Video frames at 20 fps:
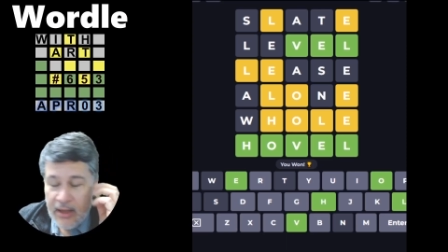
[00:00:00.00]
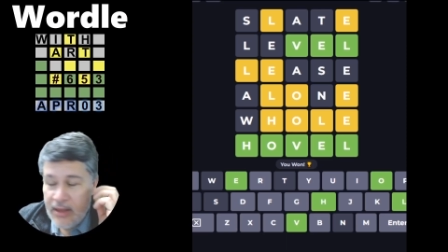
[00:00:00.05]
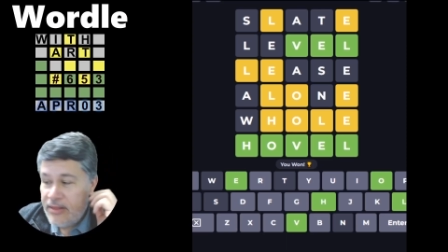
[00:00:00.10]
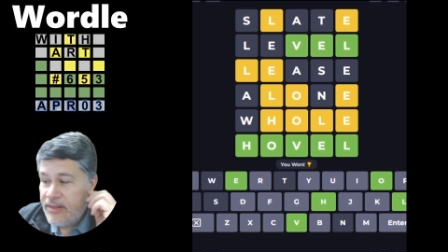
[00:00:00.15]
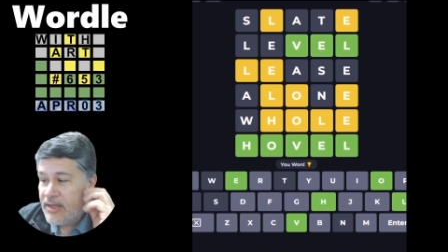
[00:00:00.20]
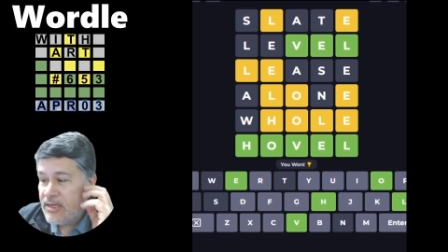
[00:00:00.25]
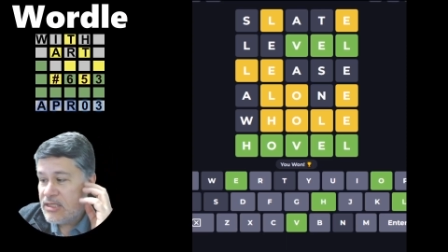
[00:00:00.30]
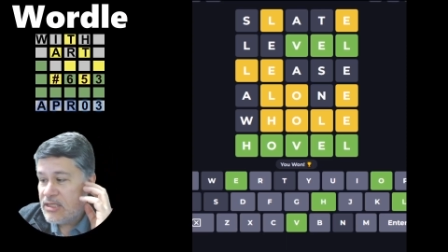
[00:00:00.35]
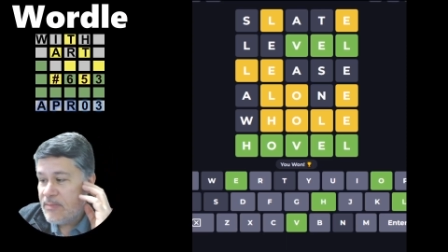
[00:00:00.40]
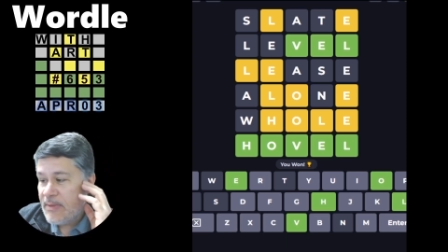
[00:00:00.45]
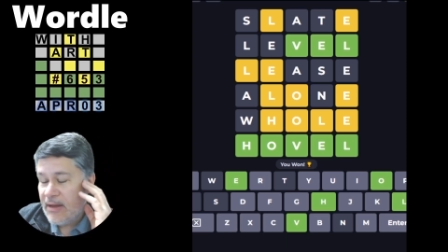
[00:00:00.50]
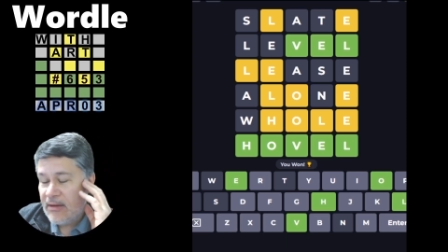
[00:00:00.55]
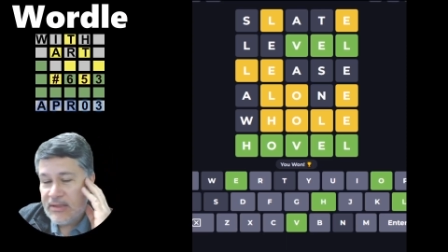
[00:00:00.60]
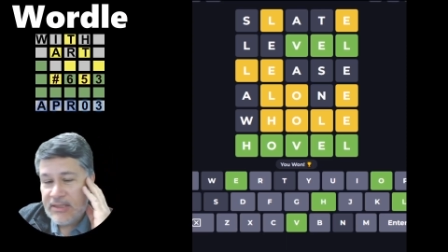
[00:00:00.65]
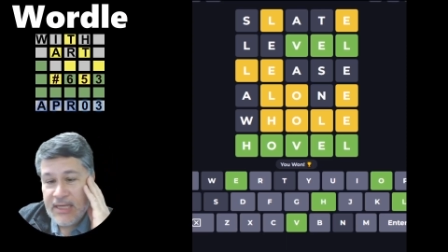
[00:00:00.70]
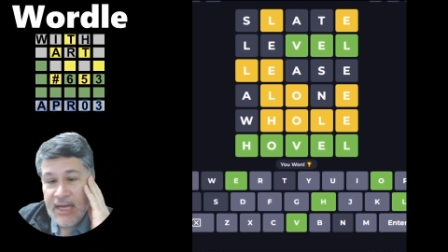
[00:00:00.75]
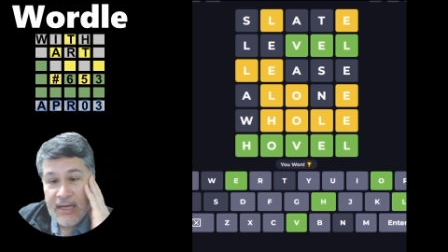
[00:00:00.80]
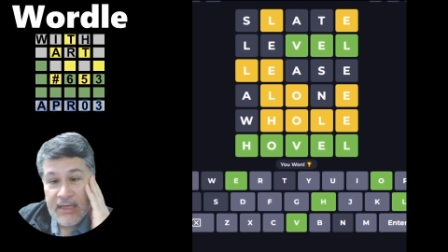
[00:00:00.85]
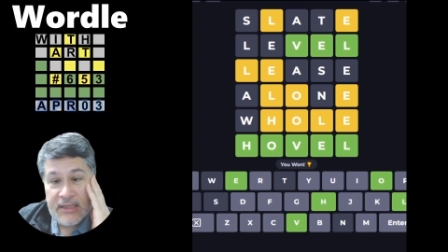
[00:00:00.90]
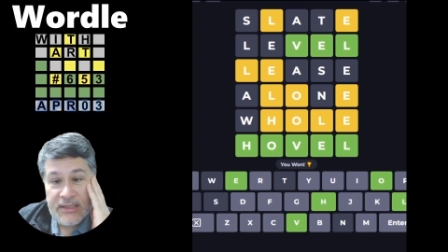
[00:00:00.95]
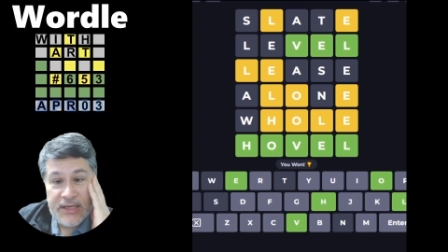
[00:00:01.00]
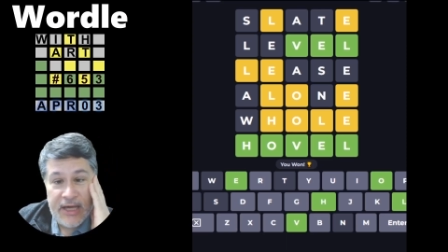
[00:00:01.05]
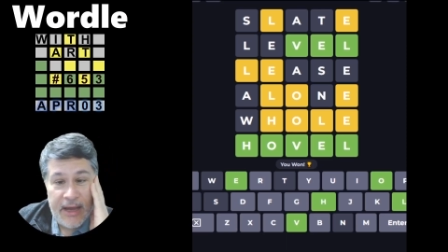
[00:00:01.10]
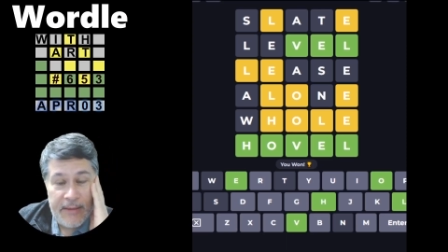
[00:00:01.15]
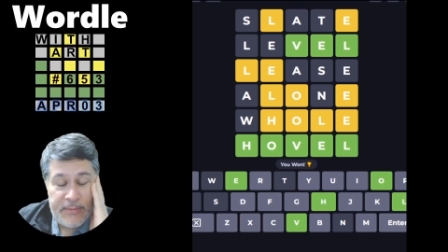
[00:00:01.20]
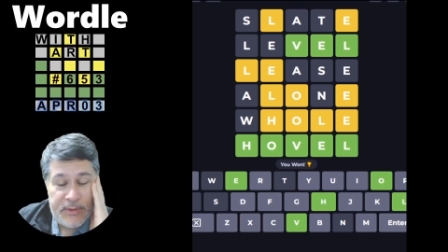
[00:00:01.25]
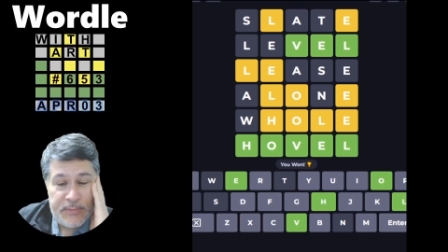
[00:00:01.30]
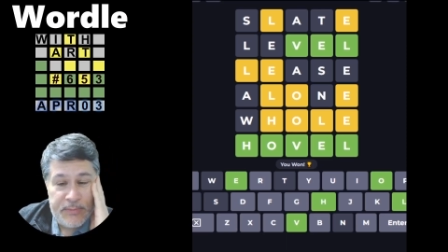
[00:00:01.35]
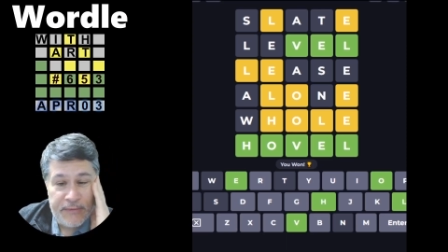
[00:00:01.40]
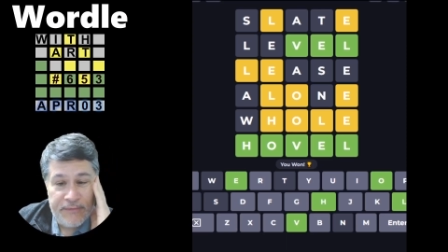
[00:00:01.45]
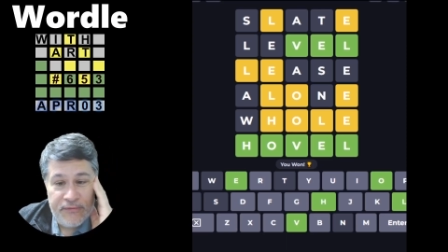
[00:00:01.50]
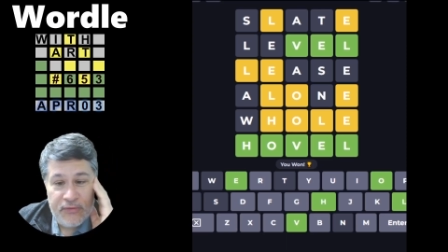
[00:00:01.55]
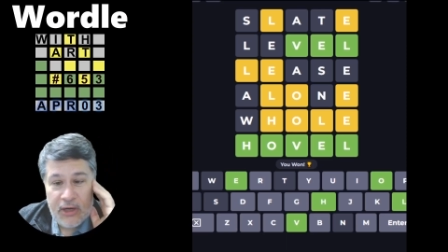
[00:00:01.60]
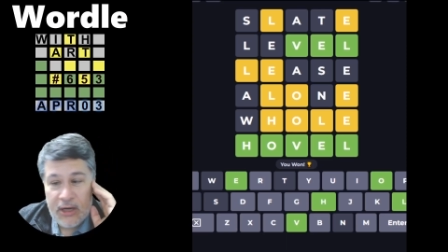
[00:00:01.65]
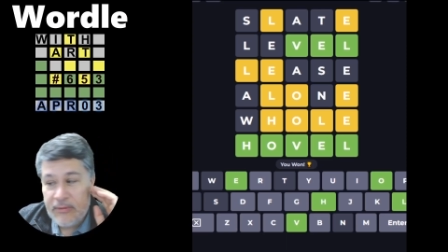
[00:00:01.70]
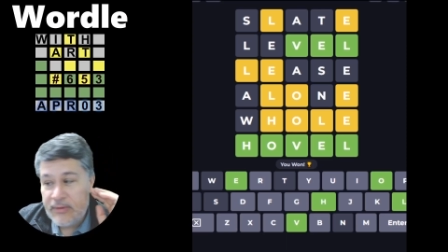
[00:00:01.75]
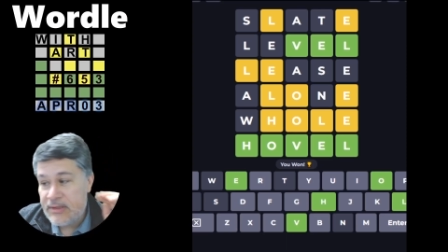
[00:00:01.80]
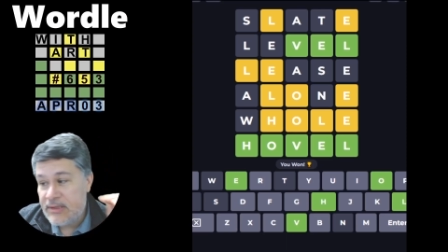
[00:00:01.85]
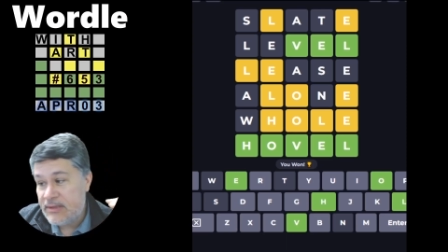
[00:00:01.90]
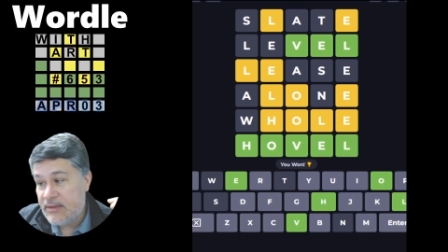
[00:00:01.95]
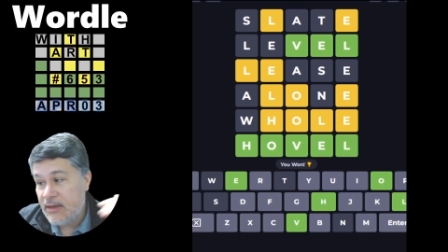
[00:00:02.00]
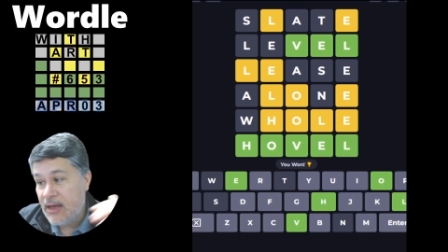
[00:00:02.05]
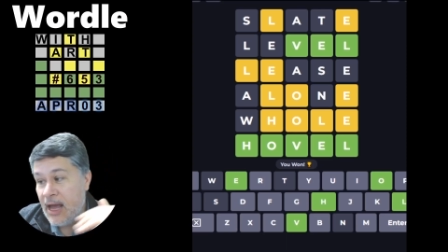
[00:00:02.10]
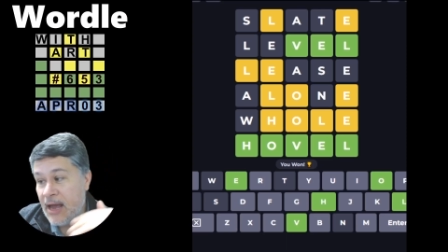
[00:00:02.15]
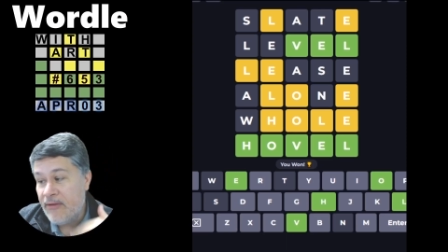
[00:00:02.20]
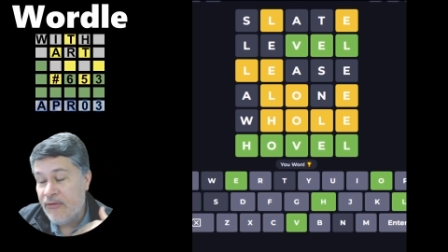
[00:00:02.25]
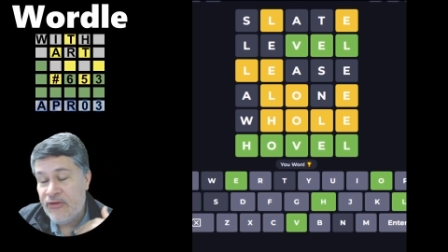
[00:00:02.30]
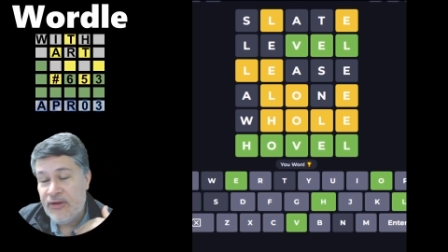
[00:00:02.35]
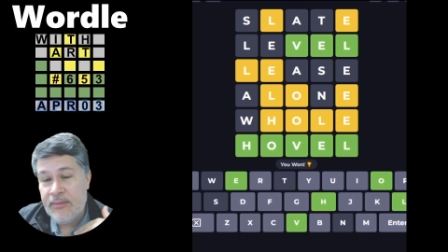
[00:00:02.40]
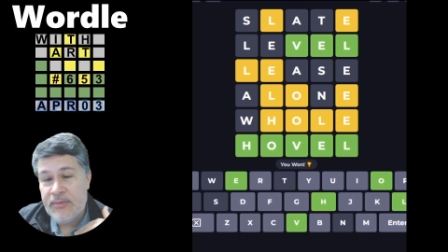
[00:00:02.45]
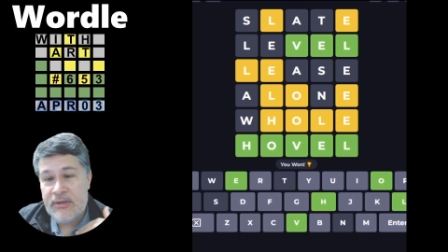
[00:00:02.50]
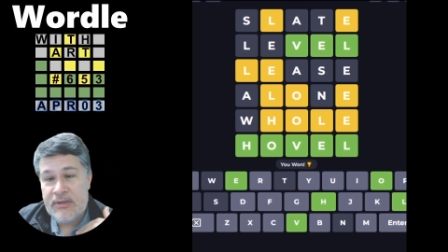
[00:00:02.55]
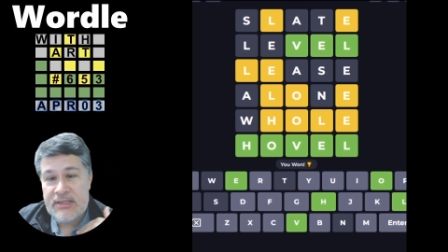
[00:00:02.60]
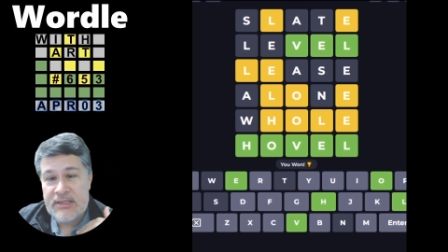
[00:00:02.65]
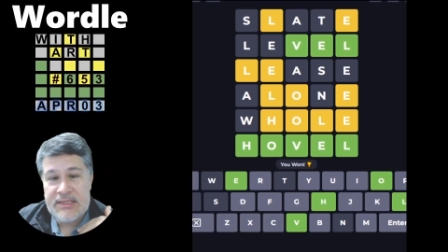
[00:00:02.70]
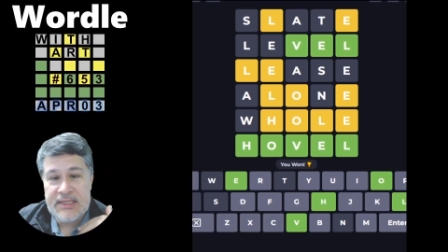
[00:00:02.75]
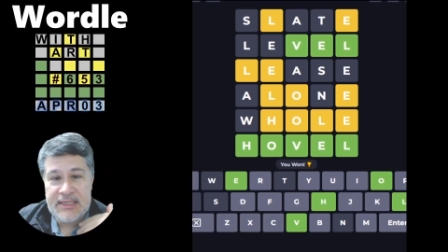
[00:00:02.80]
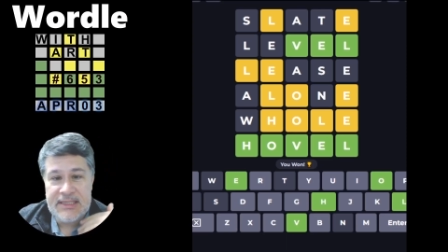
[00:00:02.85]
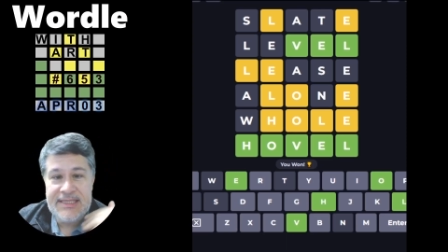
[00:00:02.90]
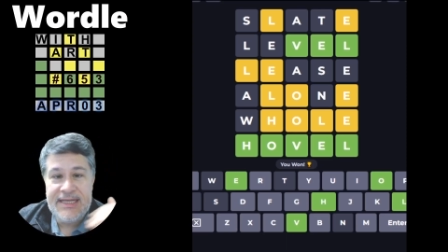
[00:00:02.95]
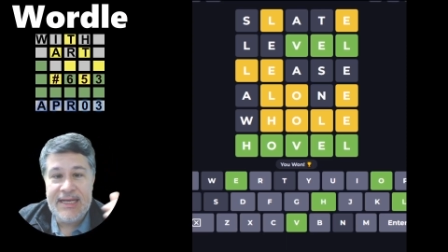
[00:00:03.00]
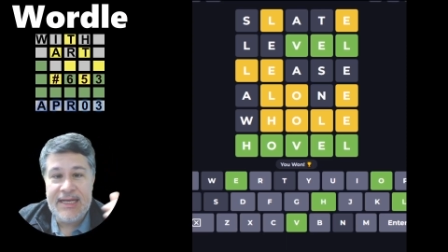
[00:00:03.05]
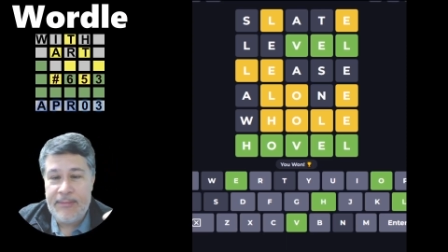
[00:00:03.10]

this about 10 times before I was able to succeed.